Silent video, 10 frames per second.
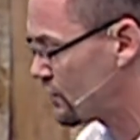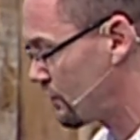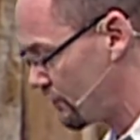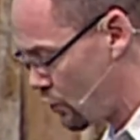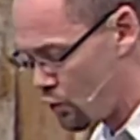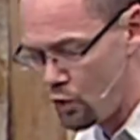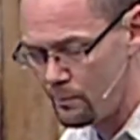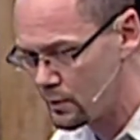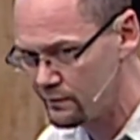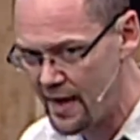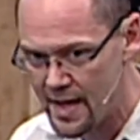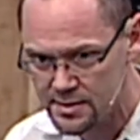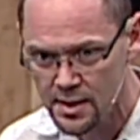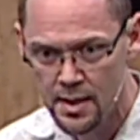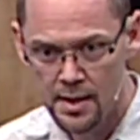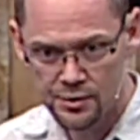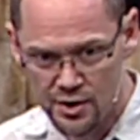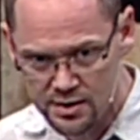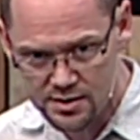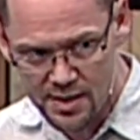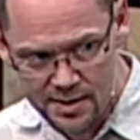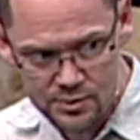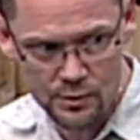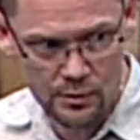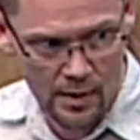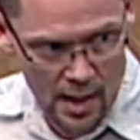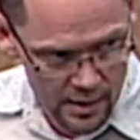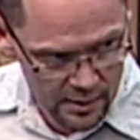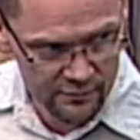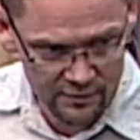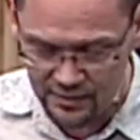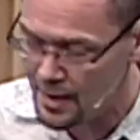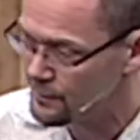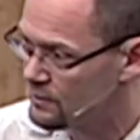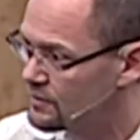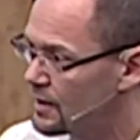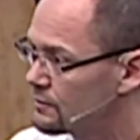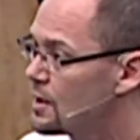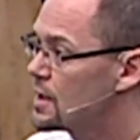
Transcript: verse of the whole book of Acts. Jesus says to his disciples, he says,